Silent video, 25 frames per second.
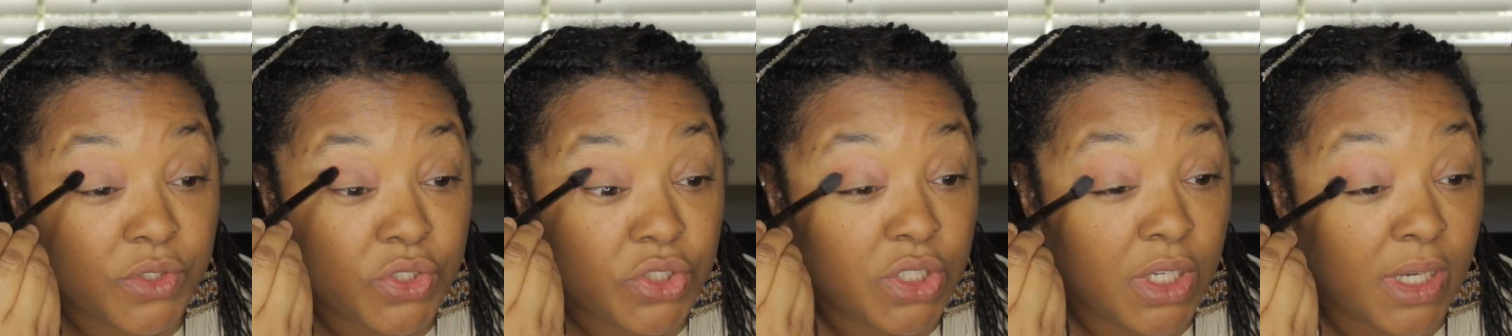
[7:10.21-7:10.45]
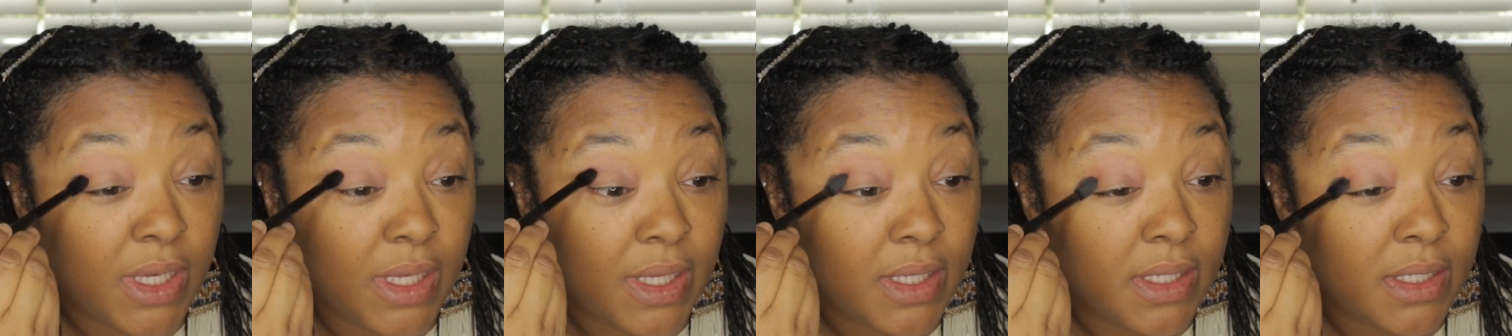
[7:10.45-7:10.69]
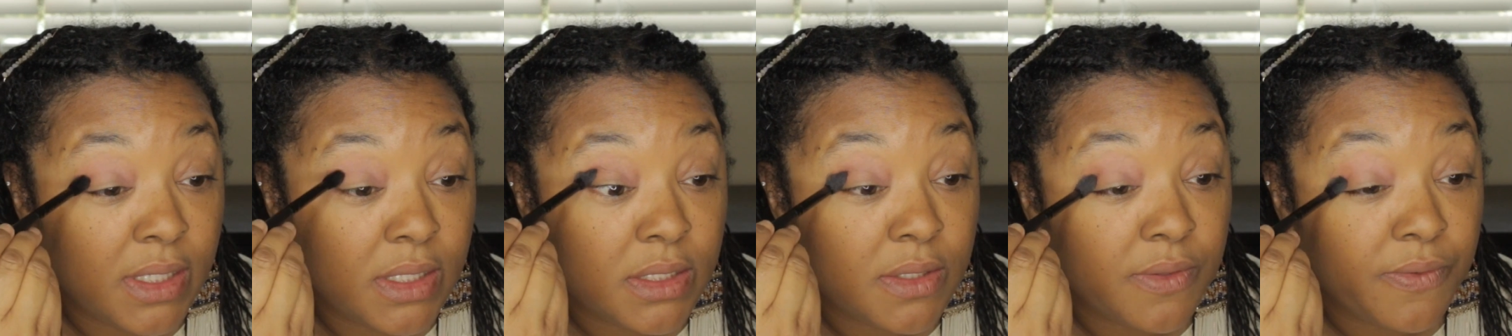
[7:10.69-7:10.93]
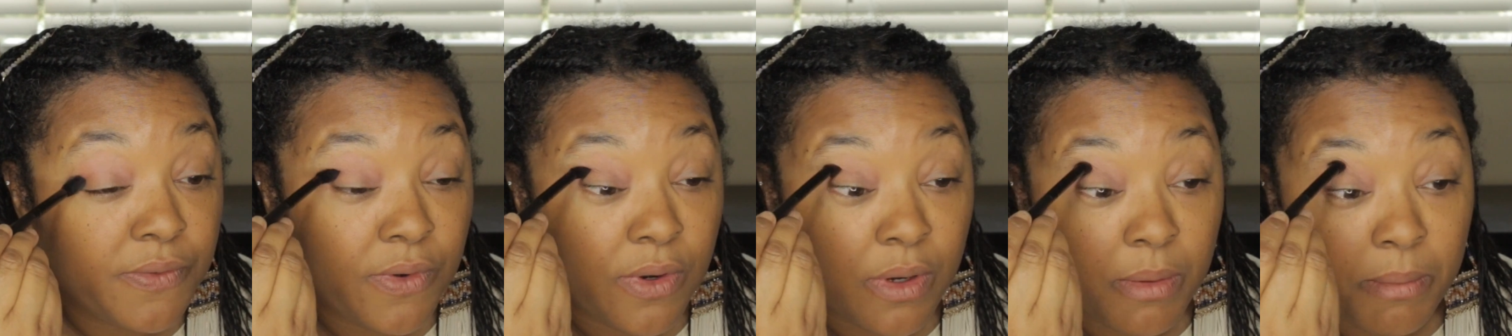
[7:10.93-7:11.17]

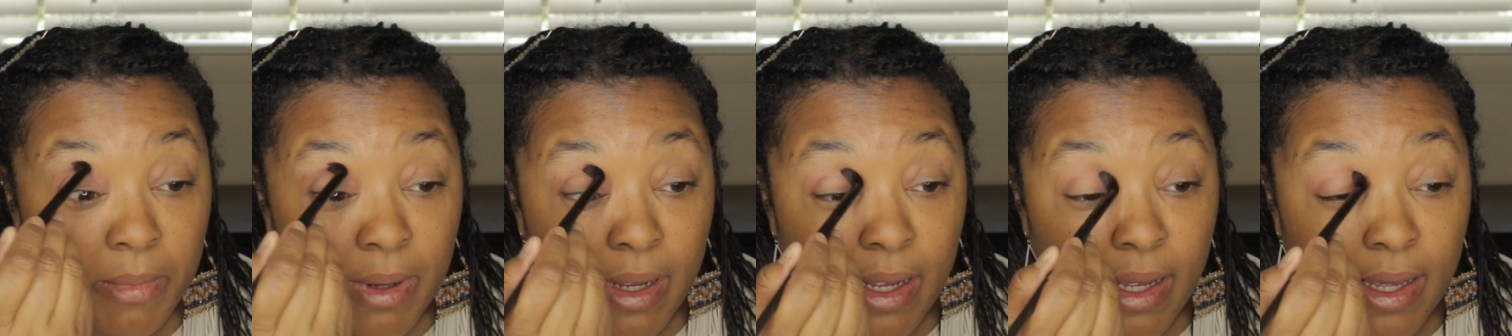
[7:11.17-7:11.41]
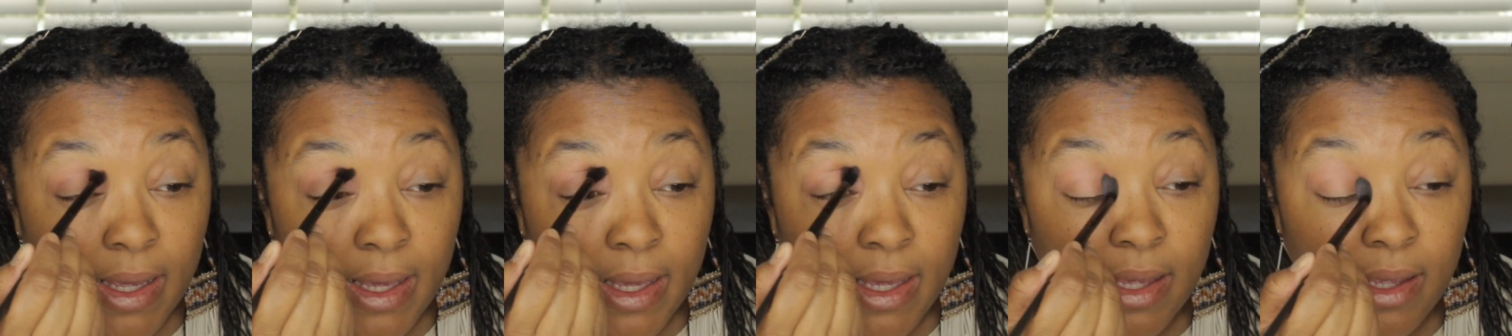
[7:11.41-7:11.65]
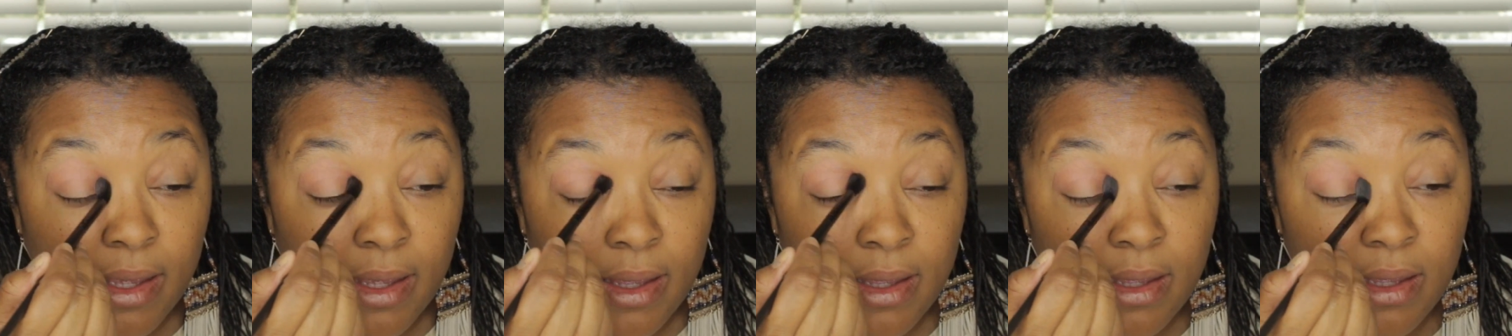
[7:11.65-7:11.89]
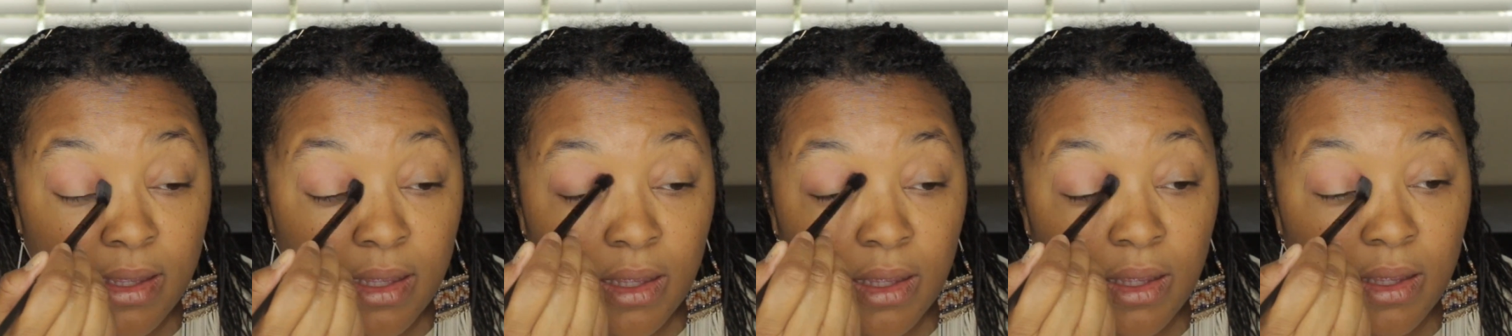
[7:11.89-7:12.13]
shades for my
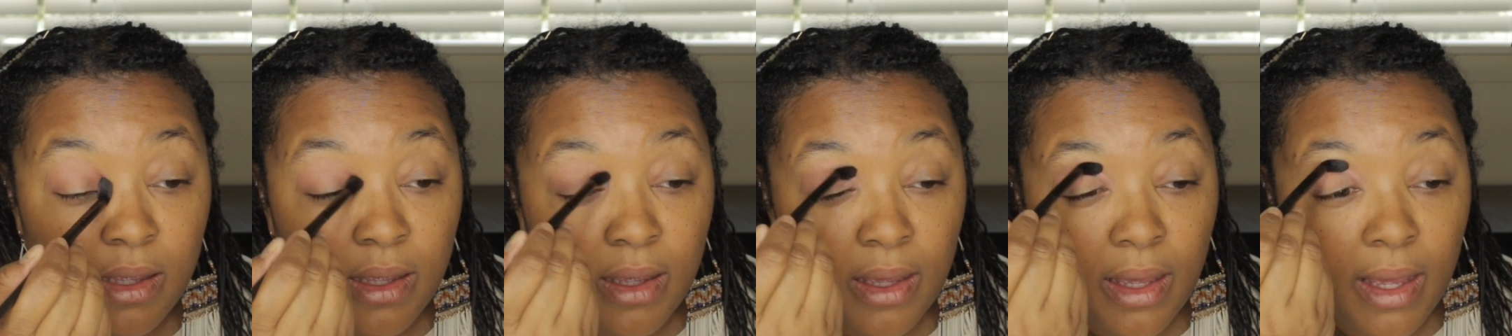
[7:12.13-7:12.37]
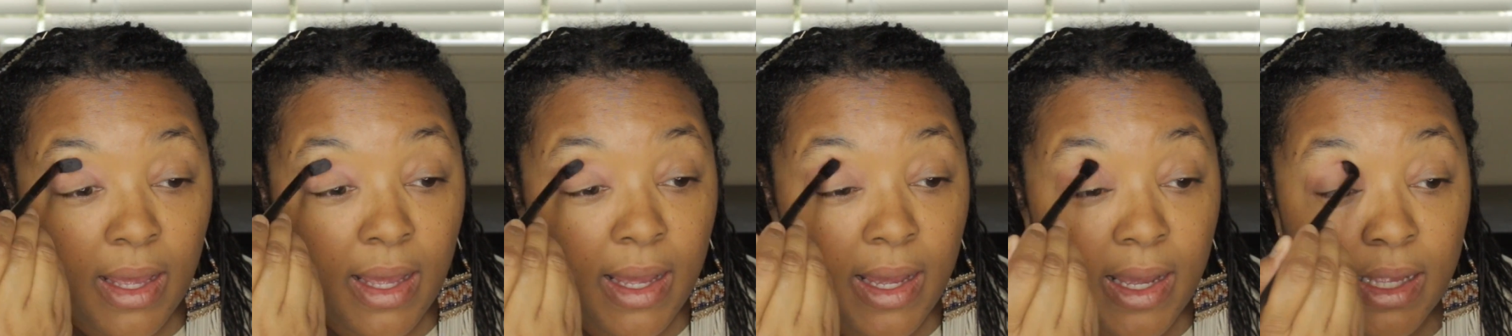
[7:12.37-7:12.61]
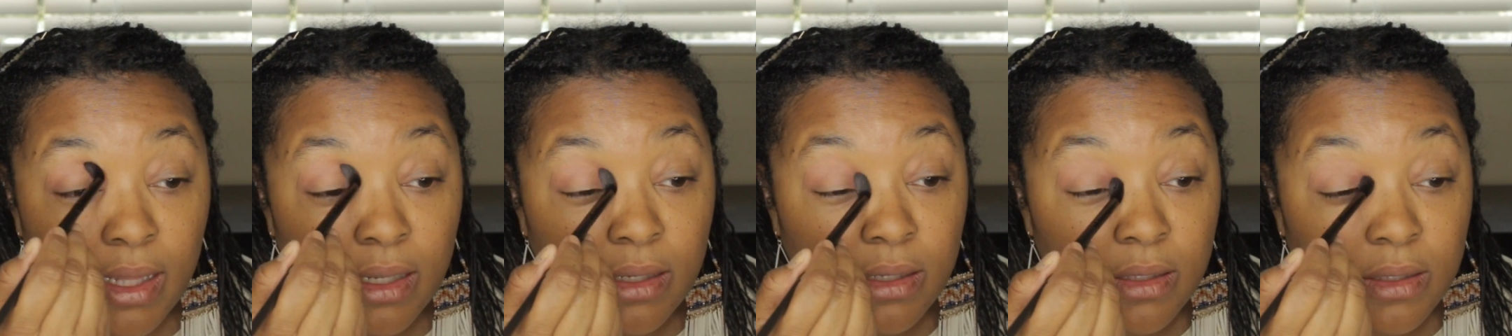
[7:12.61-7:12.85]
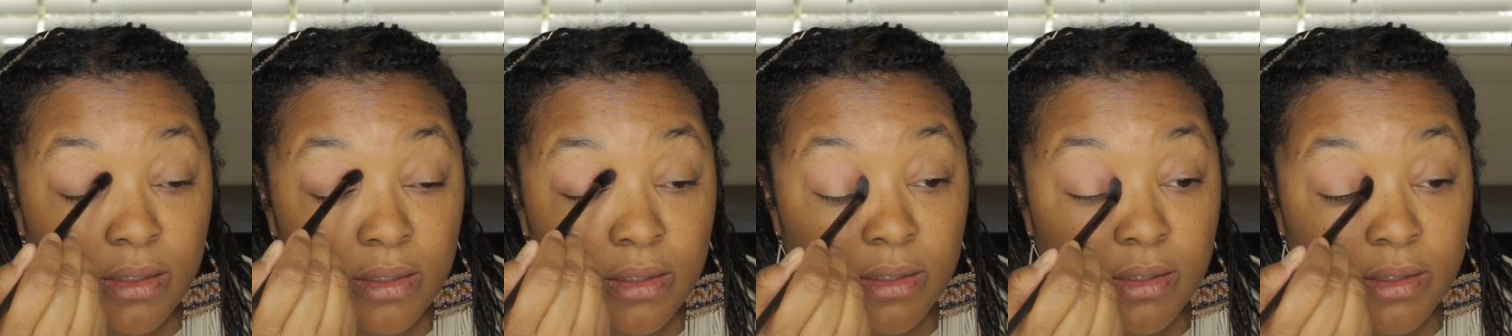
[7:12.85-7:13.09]
eye
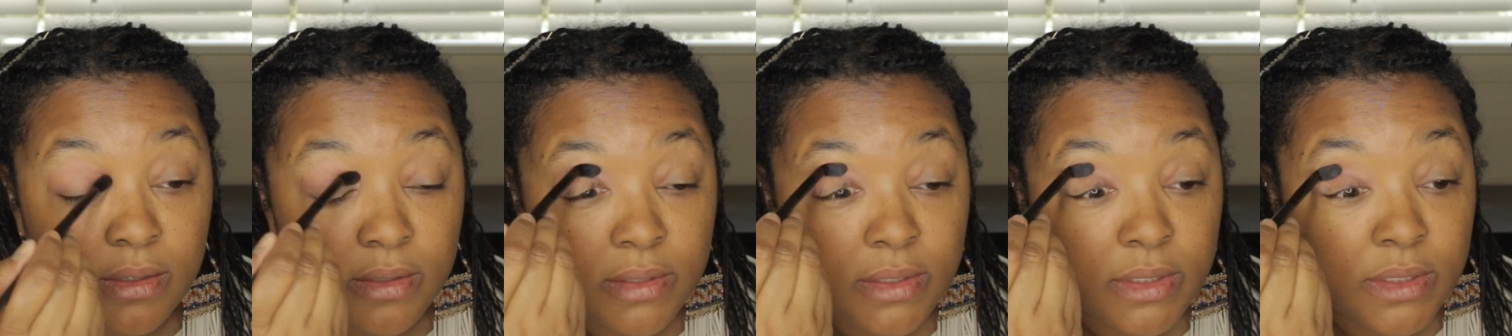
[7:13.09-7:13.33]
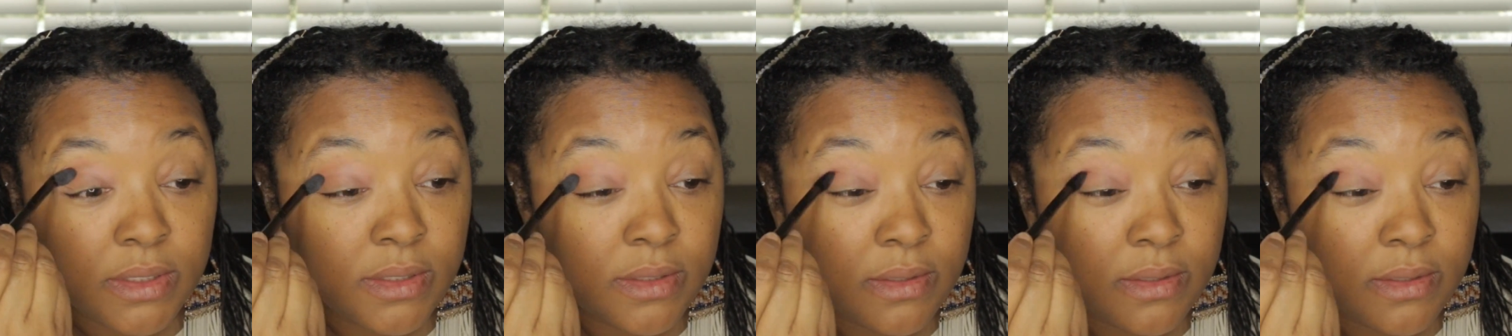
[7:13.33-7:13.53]
looks.